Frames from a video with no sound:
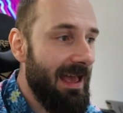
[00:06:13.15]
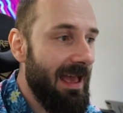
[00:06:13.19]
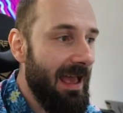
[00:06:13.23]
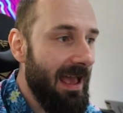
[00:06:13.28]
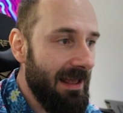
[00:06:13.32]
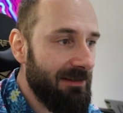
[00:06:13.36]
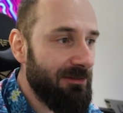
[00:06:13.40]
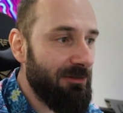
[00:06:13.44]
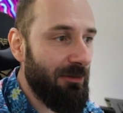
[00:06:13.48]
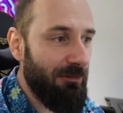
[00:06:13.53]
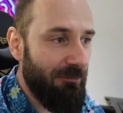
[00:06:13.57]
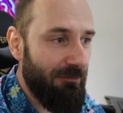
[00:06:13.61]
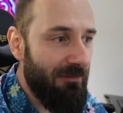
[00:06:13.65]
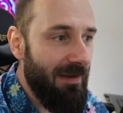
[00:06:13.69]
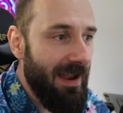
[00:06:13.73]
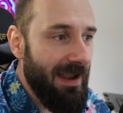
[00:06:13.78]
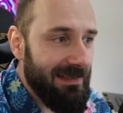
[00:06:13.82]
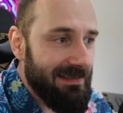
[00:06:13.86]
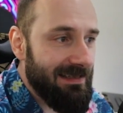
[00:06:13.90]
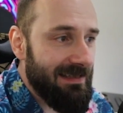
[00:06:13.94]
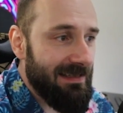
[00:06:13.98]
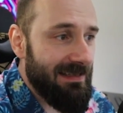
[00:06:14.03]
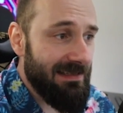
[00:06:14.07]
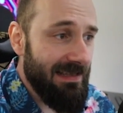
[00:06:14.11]
and your
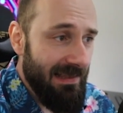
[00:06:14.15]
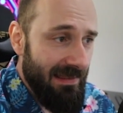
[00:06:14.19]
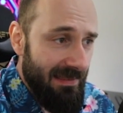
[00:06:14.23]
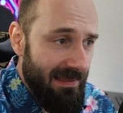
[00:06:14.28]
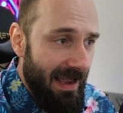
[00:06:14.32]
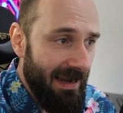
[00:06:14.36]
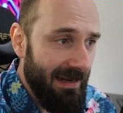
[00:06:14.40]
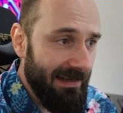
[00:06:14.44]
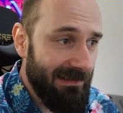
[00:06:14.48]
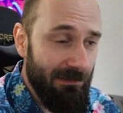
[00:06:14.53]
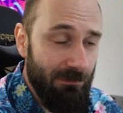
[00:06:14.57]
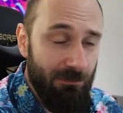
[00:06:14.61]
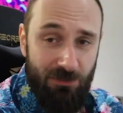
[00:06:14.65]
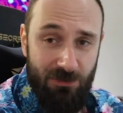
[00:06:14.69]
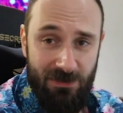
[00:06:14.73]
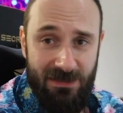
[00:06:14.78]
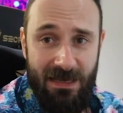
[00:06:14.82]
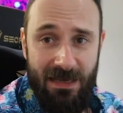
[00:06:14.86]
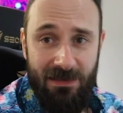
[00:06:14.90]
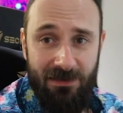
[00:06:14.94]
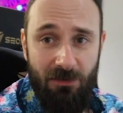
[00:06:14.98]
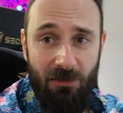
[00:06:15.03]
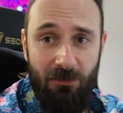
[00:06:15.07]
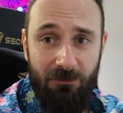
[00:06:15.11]
face is the
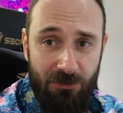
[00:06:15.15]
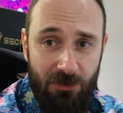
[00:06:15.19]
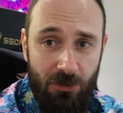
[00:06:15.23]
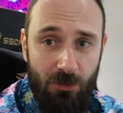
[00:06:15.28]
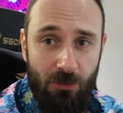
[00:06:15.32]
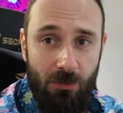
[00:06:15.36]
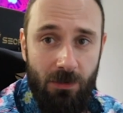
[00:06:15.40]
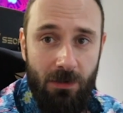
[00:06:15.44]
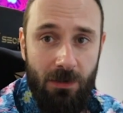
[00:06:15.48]
90% of you,